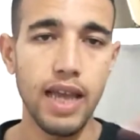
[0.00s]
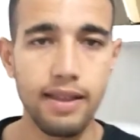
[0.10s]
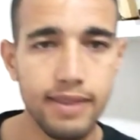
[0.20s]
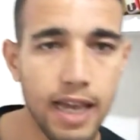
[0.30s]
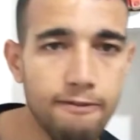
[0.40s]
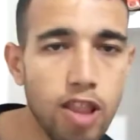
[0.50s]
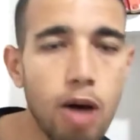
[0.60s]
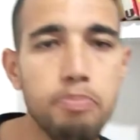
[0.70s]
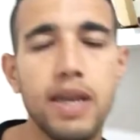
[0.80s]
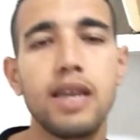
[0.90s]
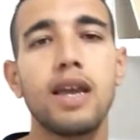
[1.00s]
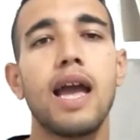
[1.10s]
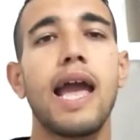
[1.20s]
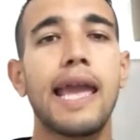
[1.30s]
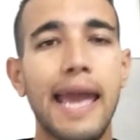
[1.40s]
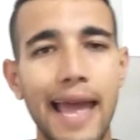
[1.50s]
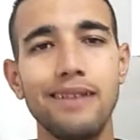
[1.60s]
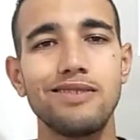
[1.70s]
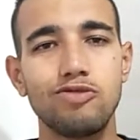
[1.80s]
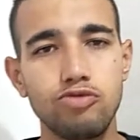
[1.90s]
and developing
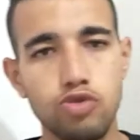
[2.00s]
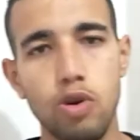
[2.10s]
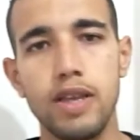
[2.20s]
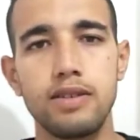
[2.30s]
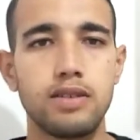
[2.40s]
country,